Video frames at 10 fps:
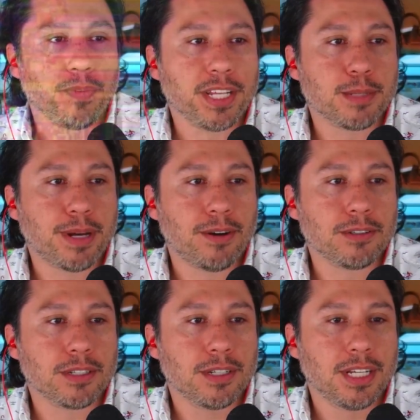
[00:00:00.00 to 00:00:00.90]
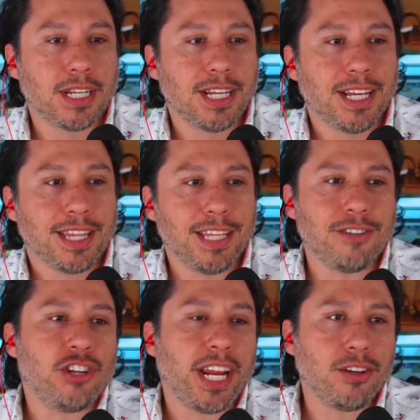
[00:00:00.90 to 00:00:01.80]
It's about the
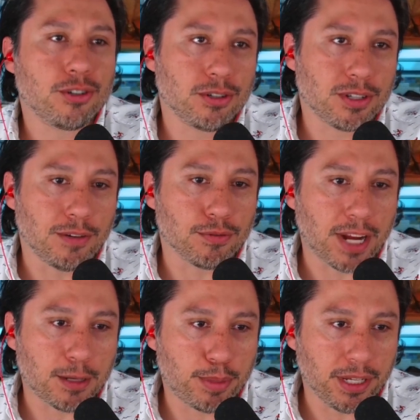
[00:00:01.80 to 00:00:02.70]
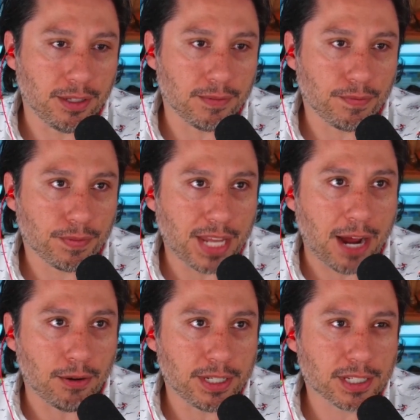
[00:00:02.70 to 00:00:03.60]
dangers of red pill.
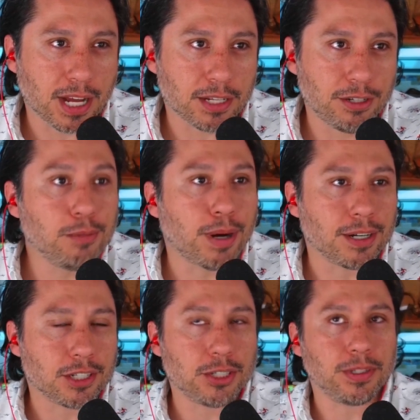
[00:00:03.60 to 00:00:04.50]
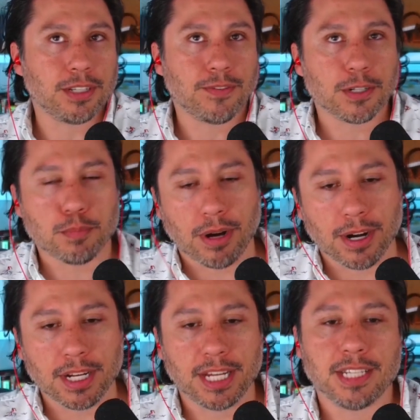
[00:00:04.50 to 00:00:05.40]
Now, it's got two parts to it. The first
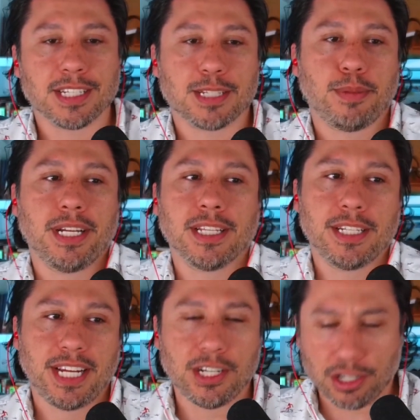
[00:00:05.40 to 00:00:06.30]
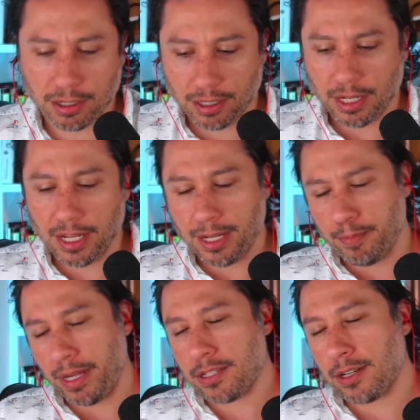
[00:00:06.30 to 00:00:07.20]
part is explaining the danger
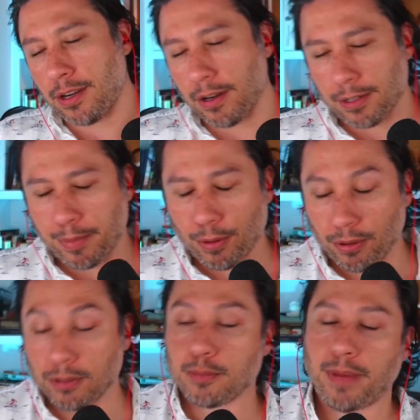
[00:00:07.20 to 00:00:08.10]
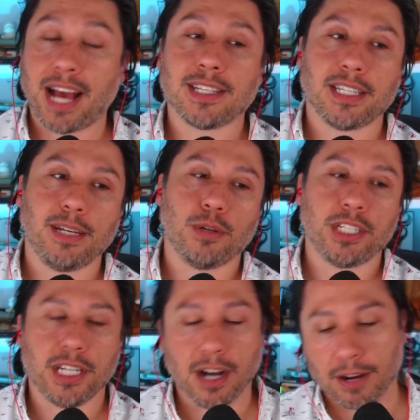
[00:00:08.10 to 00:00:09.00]
based on an article by Rollo Tomassi, which
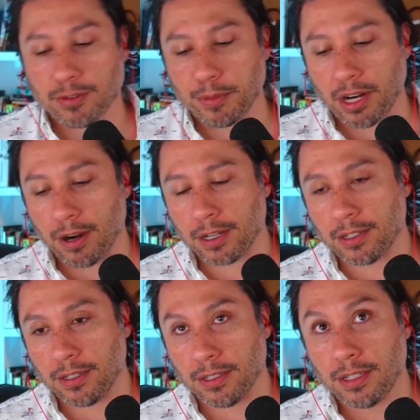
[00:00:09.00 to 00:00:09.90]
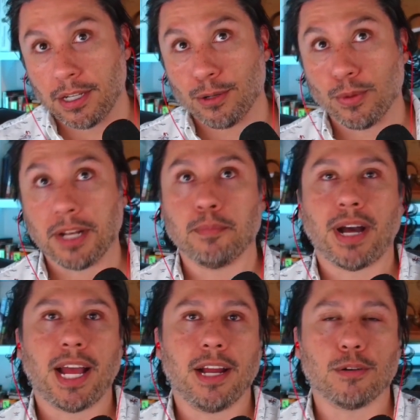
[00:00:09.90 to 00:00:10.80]
he got from an article written
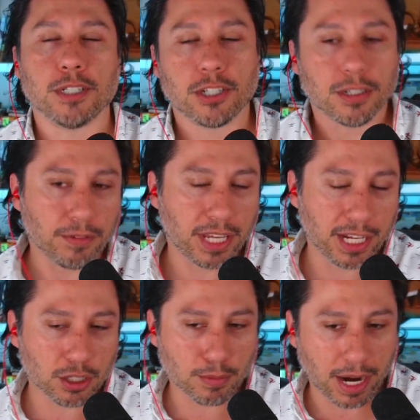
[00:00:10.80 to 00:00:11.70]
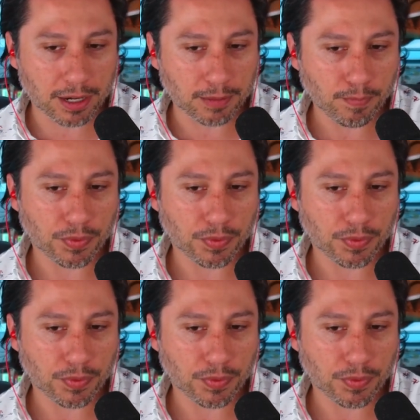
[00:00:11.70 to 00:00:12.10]
by a Return of Kings writer.